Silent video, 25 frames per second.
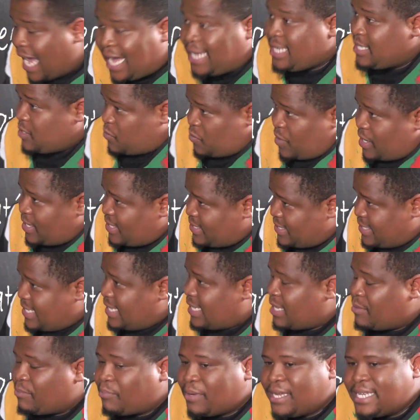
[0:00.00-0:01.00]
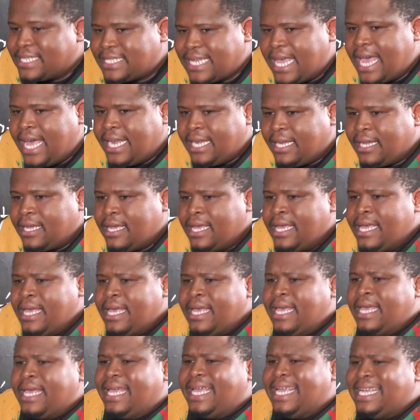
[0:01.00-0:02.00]
That is what is taking place, and
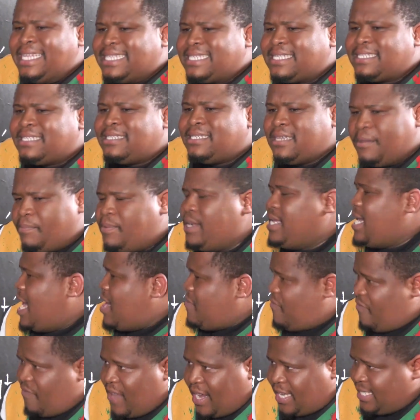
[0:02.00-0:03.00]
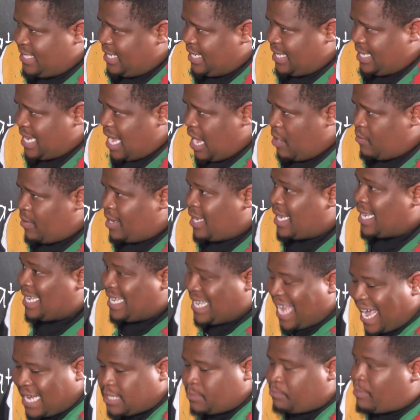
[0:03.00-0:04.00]
it's deeply affecting now
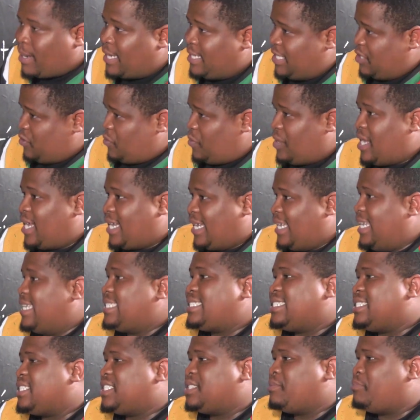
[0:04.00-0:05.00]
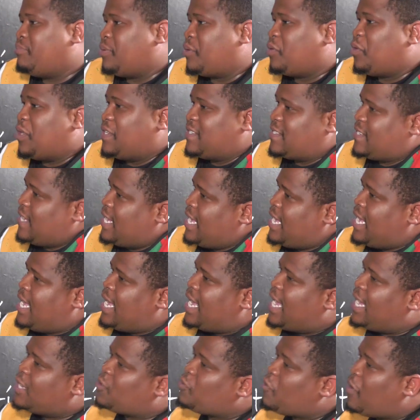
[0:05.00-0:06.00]
that particular relationship, because
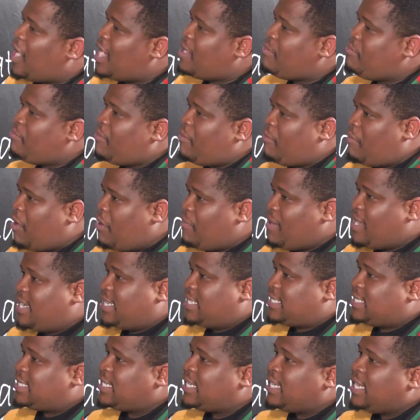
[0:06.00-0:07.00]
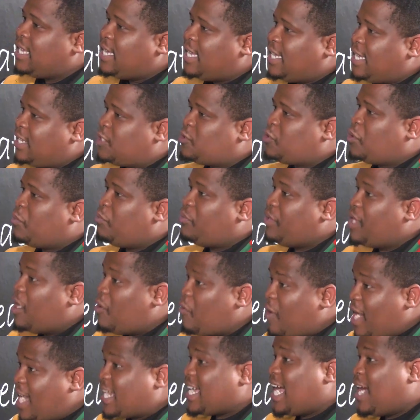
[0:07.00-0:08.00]
at one moment it will be a
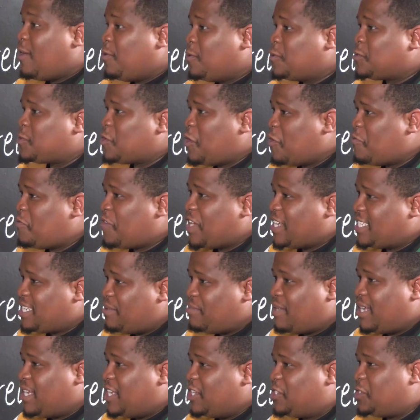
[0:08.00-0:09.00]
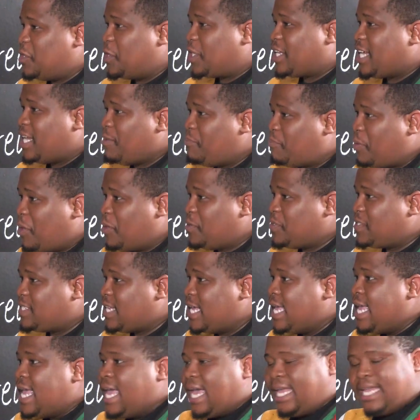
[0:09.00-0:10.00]
worker who's offered a managerial post
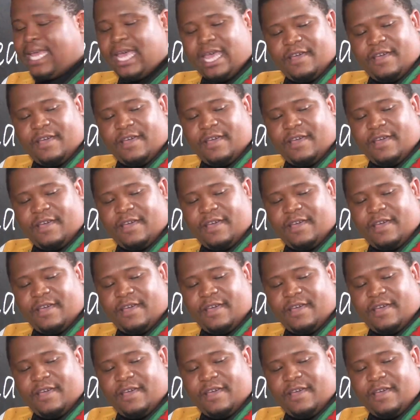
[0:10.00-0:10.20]
and they